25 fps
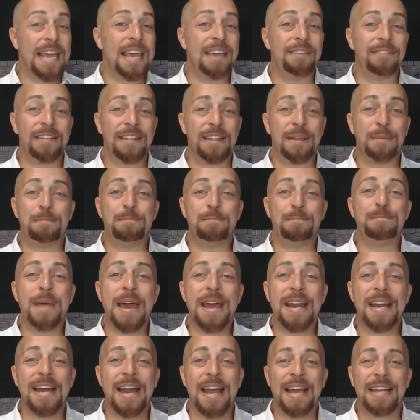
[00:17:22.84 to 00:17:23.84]
Even the
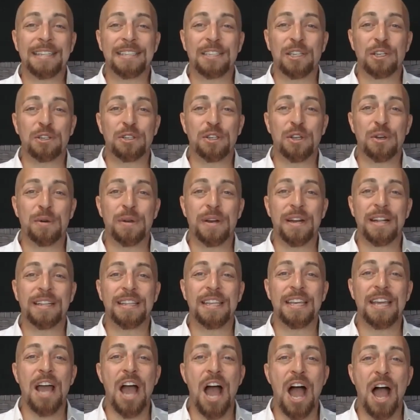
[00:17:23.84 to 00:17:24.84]
Mennonites are doing
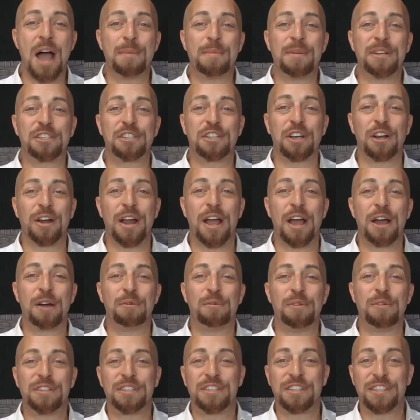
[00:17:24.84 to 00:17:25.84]
it. The Amish are
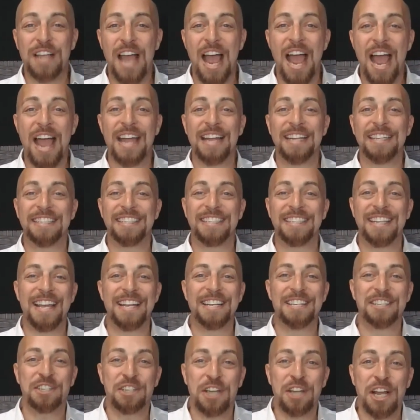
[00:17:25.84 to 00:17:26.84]
out with signs
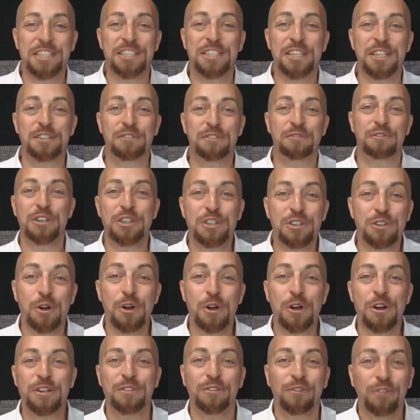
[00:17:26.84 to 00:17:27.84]
saying justice for
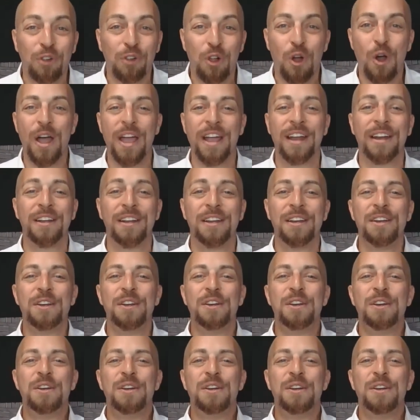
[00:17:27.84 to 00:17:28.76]
George Floyd.